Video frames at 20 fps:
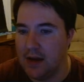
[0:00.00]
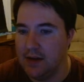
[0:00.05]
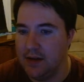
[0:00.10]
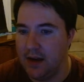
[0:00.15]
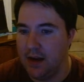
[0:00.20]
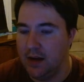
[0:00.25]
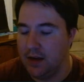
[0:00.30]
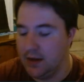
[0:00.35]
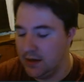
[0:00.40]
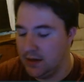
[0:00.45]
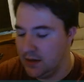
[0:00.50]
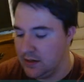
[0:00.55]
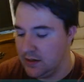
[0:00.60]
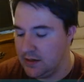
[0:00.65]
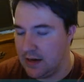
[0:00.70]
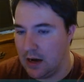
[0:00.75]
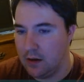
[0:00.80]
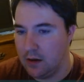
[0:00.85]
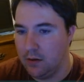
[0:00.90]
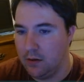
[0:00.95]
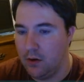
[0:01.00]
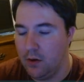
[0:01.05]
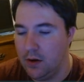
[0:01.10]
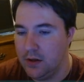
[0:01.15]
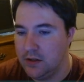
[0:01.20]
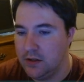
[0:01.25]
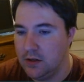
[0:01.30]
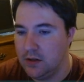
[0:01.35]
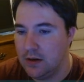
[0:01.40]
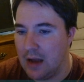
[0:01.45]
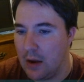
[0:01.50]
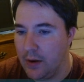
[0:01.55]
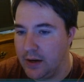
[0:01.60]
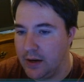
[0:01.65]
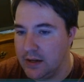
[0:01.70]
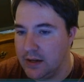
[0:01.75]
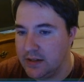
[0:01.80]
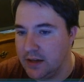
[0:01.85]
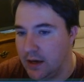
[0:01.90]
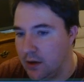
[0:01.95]
data is downloaded. So now I
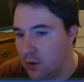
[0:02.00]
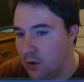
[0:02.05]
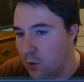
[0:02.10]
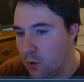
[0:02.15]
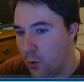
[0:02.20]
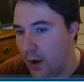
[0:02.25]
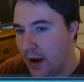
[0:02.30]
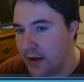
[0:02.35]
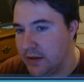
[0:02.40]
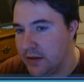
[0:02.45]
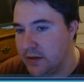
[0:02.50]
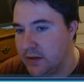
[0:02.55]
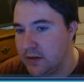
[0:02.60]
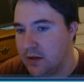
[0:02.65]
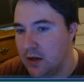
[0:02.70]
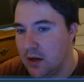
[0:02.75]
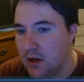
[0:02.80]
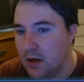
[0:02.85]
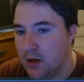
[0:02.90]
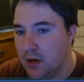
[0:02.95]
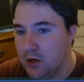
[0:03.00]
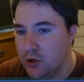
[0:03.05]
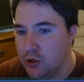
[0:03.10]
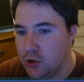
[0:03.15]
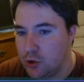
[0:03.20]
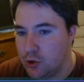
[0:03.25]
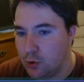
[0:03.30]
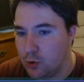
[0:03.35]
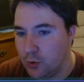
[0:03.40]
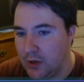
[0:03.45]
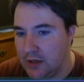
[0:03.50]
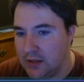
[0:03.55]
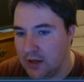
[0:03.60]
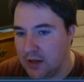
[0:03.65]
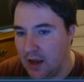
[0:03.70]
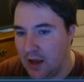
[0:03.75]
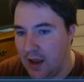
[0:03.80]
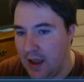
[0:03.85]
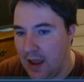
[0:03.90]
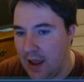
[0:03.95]
can say quest Streets
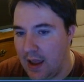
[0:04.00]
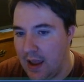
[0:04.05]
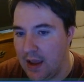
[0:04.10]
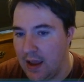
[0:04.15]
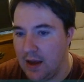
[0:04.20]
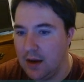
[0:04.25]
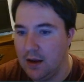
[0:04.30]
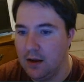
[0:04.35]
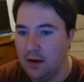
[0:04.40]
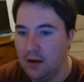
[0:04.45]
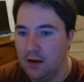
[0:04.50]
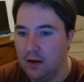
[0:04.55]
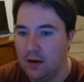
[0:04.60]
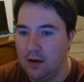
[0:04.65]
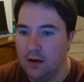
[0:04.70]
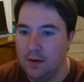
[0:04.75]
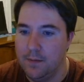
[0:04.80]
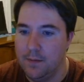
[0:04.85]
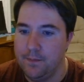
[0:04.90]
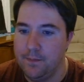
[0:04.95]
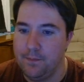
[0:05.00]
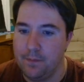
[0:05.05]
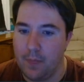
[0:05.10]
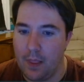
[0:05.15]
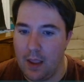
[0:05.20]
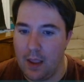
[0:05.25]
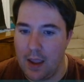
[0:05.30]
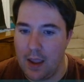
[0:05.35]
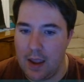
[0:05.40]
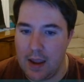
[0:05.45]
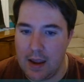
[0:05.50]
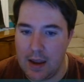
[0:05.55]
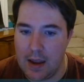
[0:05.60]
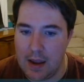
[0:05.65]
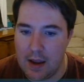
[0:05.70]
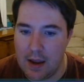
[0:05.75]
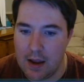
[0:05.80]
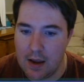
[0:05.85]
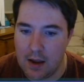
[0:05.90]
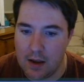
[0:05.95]
Ahead,
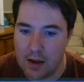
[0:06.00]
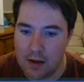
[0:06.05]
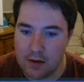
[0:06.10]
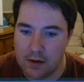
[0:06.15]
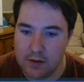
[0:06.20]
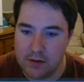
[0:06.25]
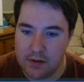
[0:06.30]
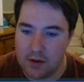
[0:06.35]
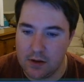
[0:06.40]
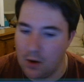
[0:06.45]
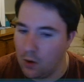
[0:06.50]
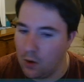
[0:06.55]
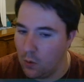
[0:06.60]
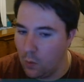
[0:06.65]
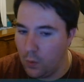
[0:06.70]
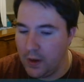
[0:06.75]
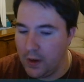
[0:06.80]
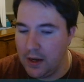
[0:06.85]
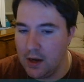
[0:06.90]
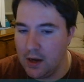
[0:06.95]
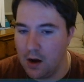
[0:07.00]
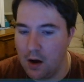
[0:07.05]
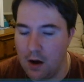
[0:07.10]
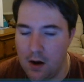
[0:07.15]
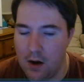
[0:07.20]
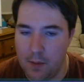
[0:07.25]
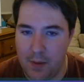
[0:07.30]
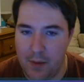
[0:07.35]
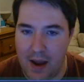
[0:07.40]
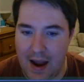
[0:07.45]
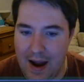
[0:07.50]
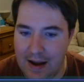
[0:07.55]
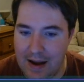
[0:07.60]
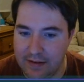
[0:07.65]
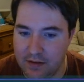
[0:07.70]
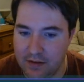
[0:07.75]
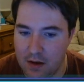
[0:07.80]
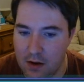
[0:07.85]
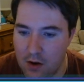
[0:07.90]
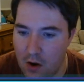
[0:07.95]
and we are
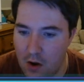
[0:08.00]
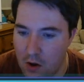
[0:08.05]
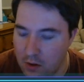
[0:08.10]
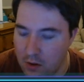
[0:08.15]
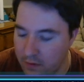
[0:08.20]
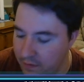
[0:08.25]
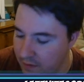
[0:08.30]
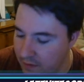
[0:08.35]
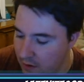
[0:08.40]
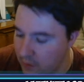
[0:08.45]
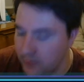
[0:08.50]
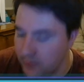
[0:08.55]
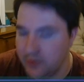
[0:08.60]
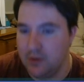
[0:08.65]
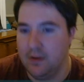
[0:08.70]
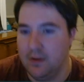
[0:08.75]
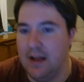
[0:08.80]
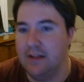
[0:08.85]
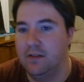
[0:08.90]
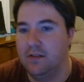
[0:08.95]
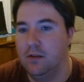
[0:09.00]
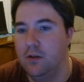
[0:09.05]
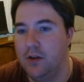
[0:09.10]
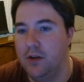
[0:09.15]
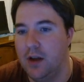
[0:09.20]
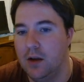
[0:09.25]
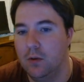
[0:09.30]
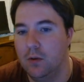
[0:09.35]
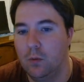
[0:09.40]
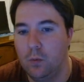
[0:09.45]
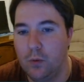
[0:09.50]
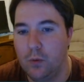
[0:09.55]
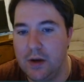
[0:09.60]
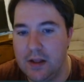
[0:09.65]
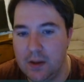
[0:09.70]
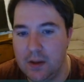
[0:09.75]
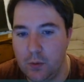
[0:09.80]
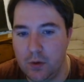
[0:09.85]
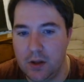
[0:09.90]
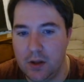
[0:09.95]
passed on all of those. So that's looking
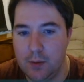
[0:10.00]
really, really